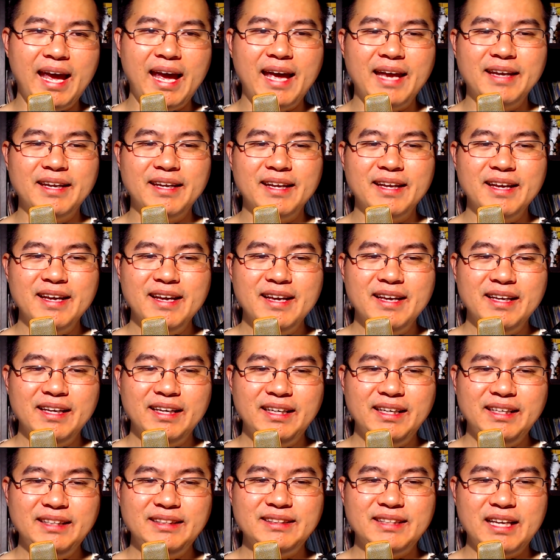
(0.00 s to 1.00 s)
And
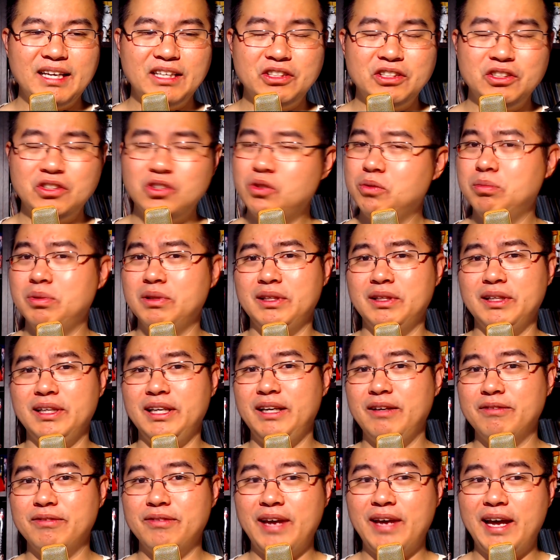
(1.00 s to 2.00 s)
he says to
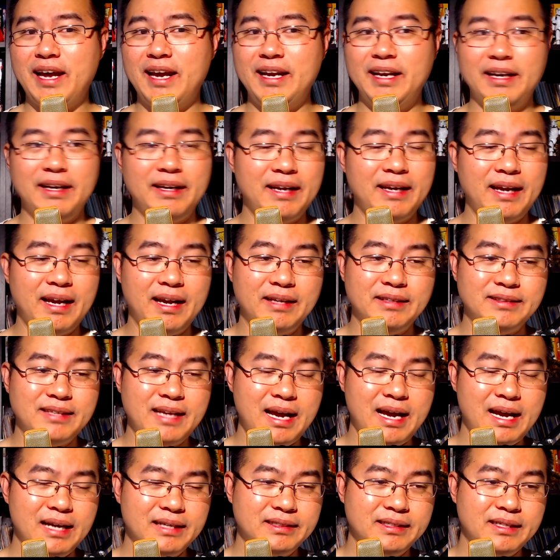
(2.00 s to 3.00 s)
believe. And,
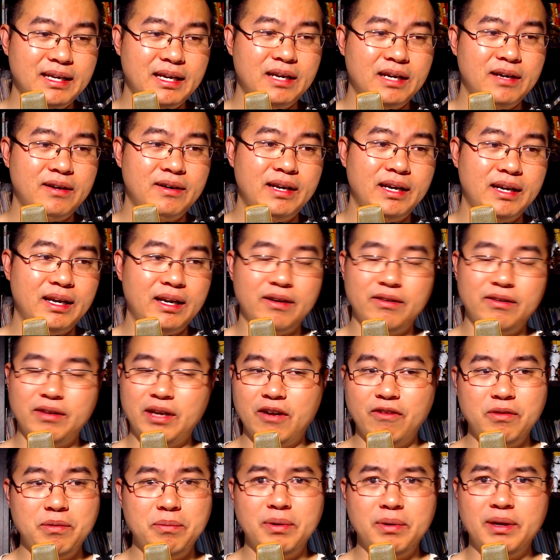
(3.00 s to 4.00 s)
and Zack Snyder and
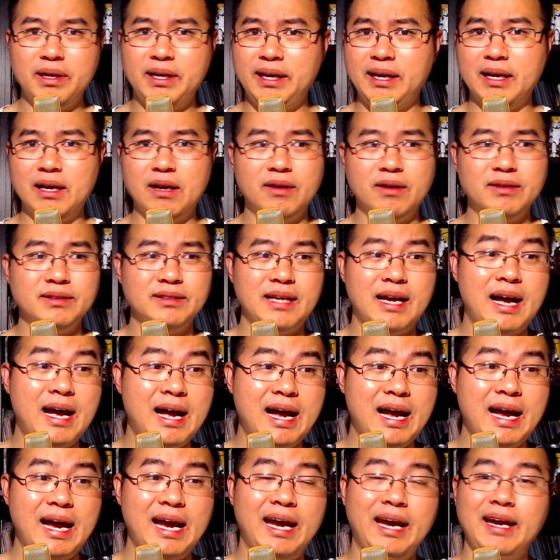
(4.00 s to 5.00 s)
everybody else,
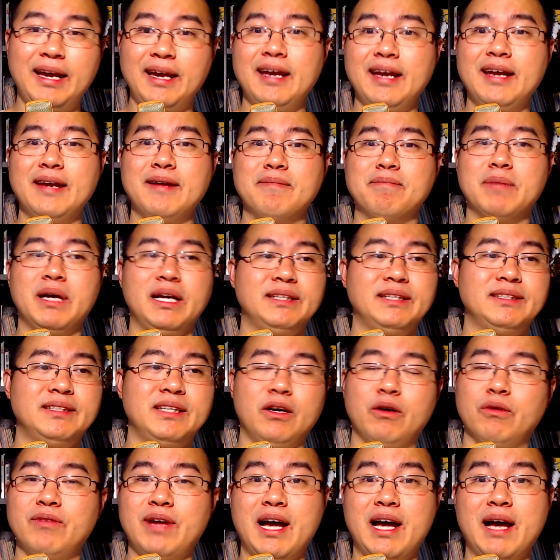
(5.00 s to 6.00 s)
I
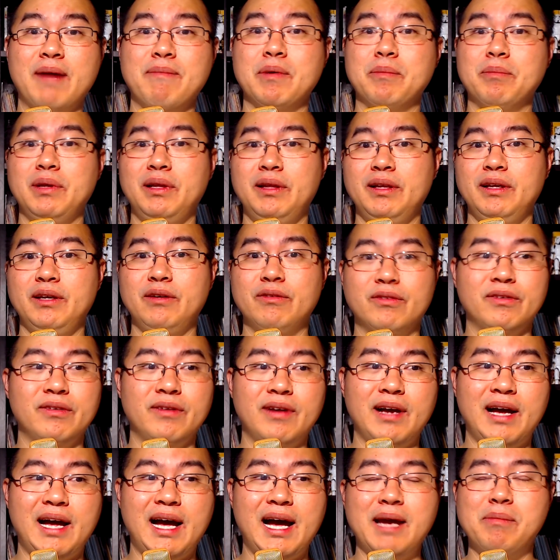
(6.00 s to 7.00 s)
myself, I'm a believer.